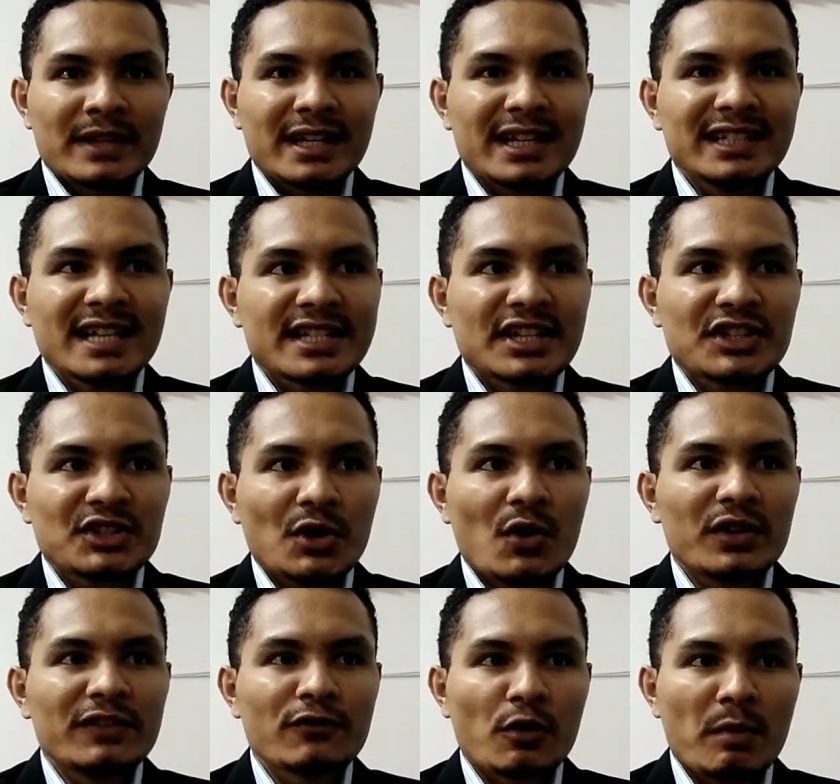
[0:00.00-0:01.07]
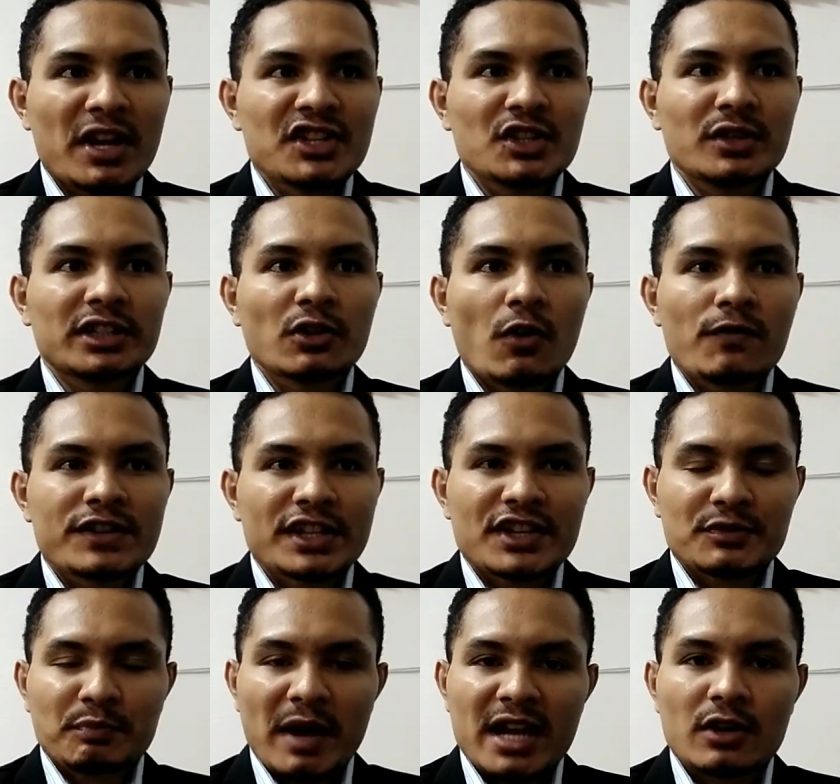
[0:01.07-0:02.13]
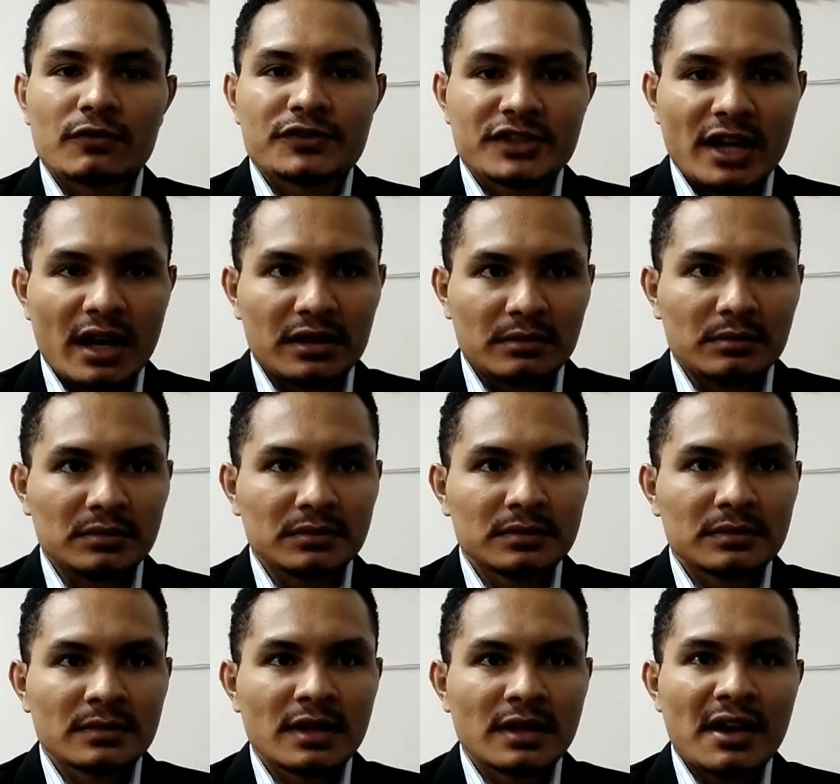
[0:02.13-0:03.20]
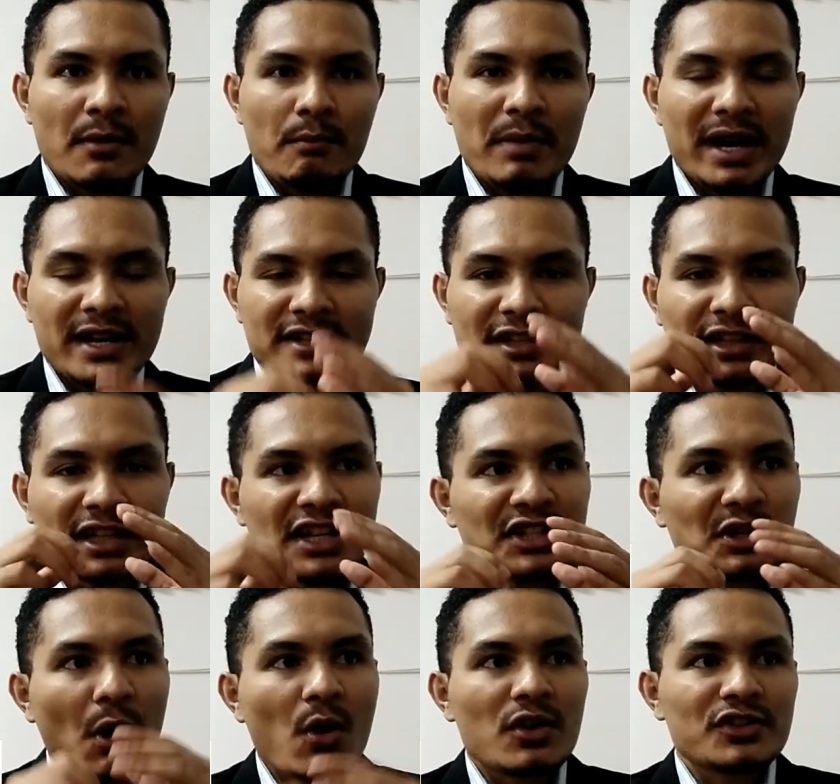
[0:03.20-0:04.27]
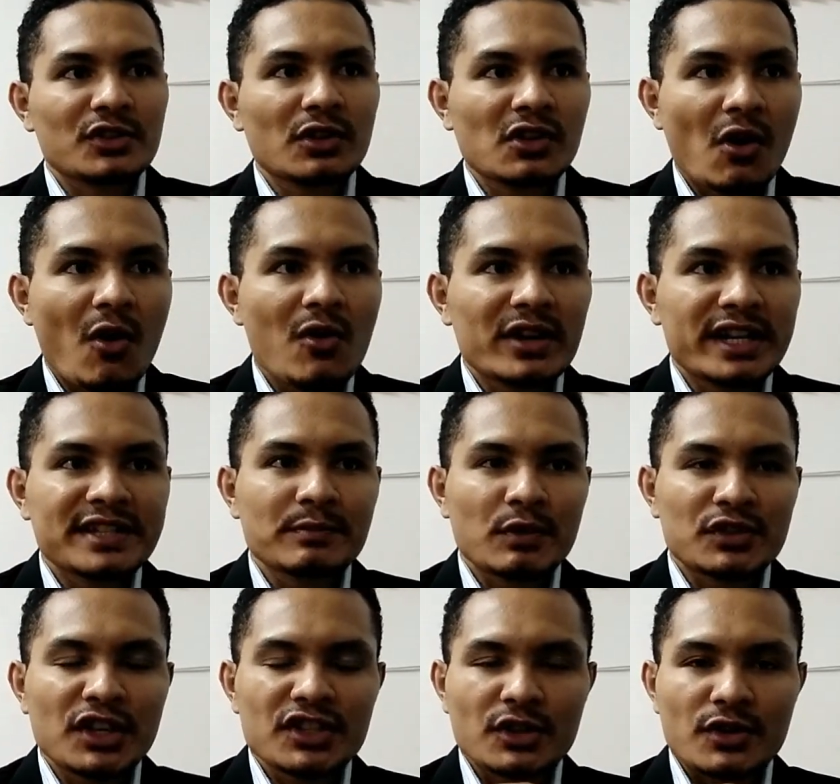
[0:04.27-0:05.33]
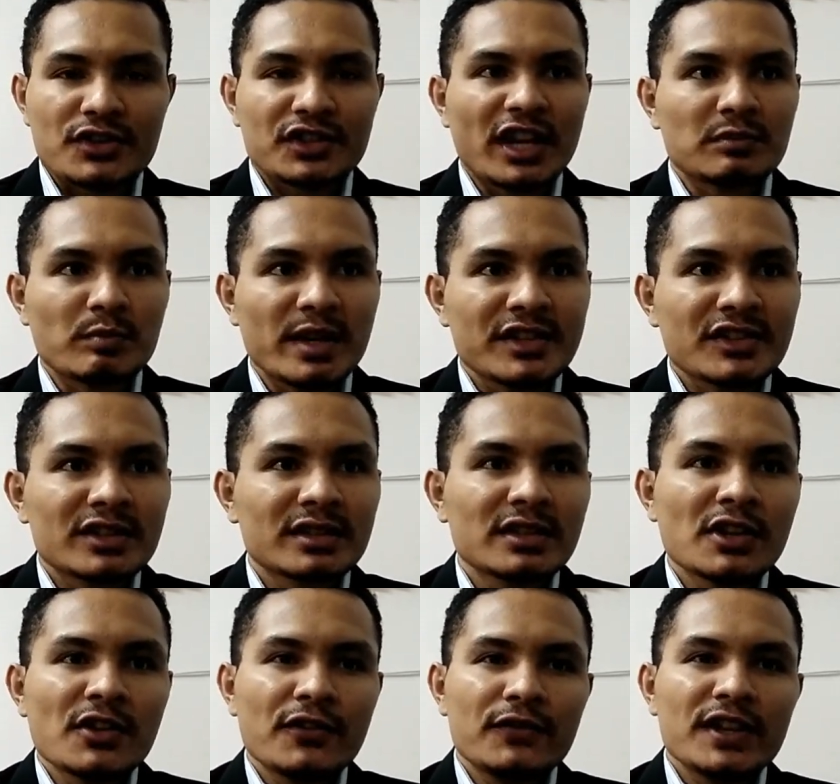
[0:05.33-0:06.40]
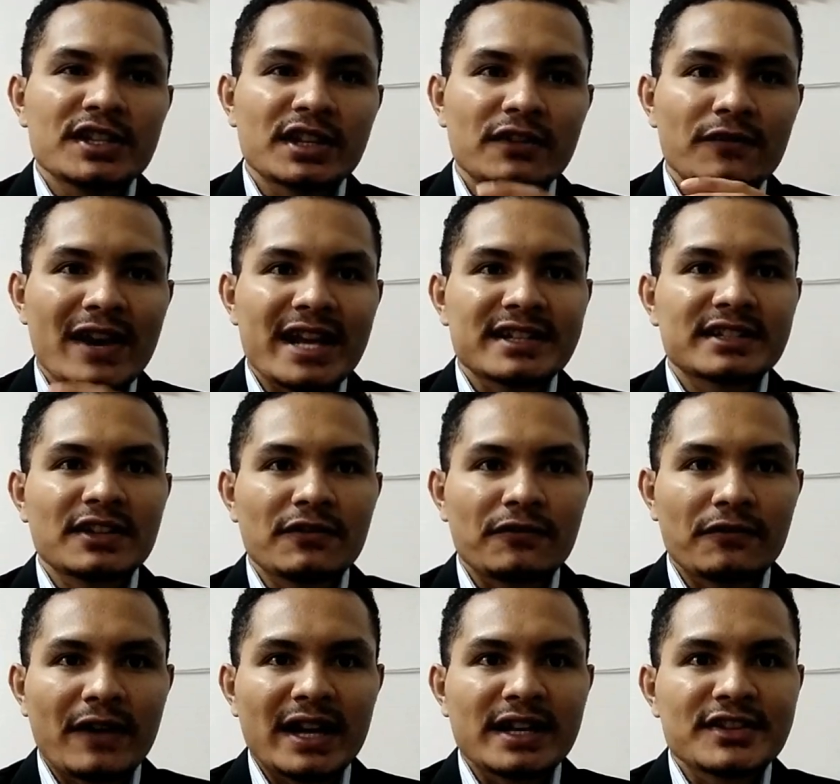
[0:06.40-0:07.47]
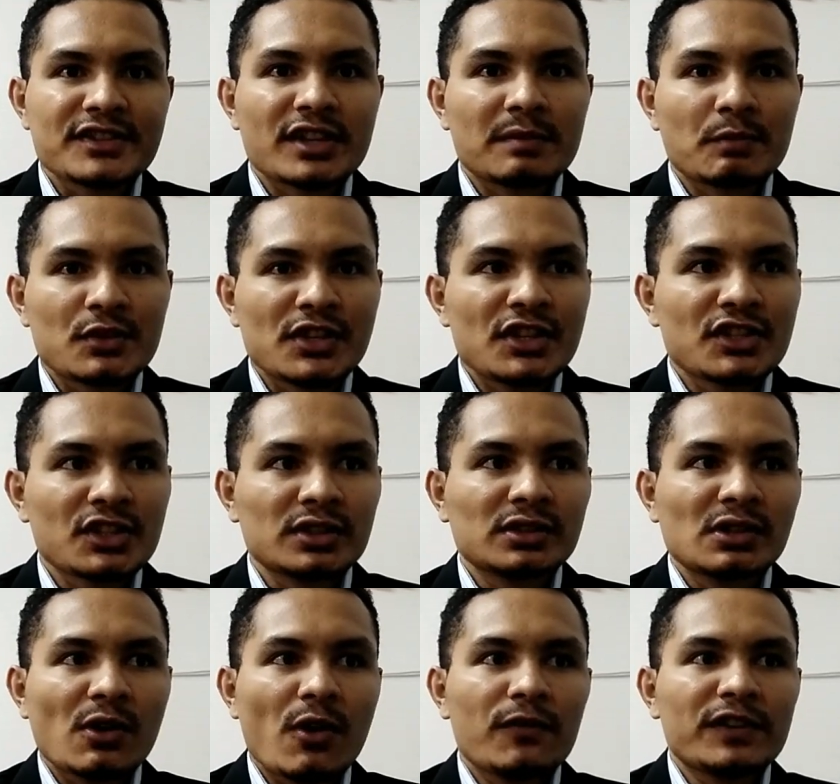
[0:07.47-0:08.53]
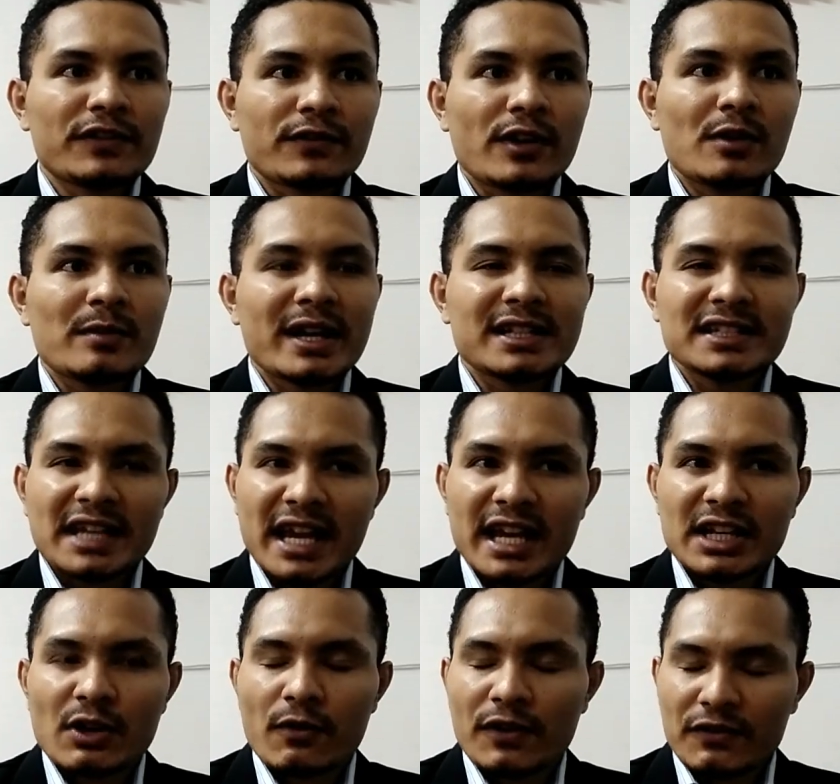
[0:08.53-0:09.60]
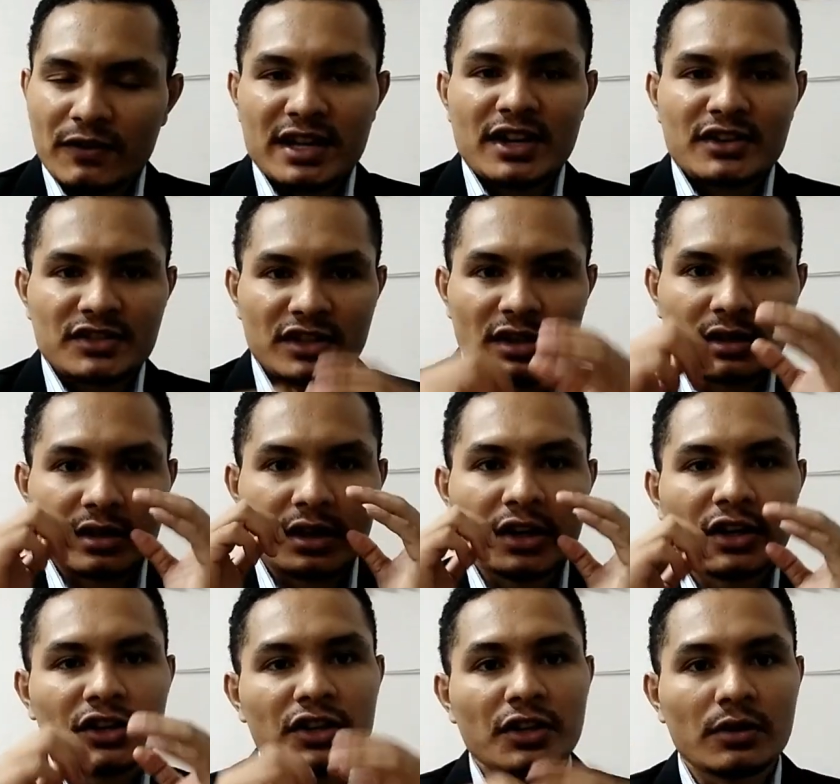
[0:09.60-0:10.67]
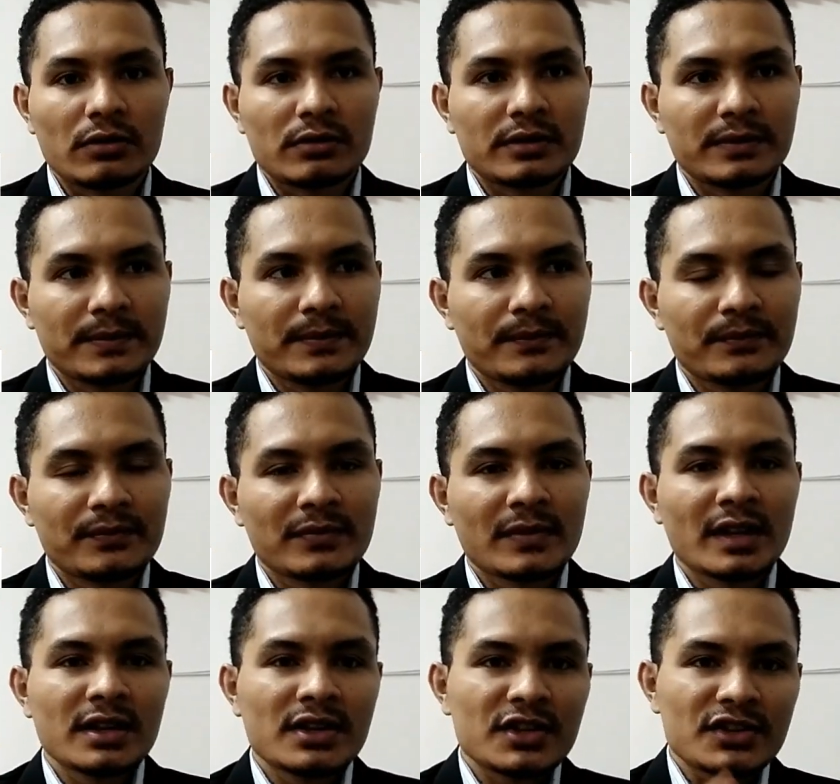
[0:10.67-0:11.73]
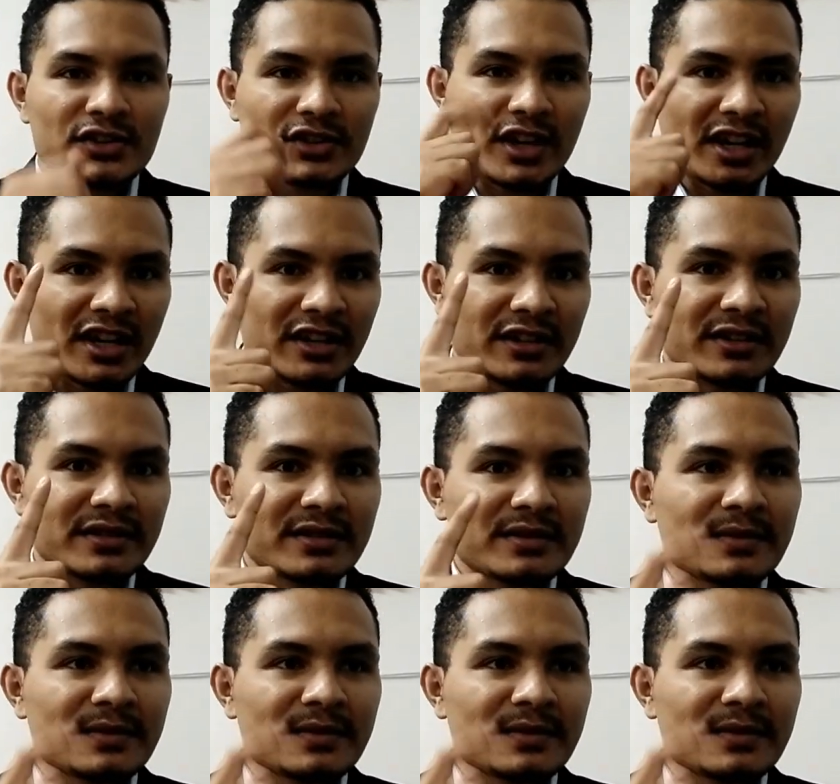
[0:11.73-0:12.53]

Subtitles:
It doesn't show information that covers a span of time. Balance sheet is also called as position statement, which reflects the financial position of the firm at the end of the financial year. Second,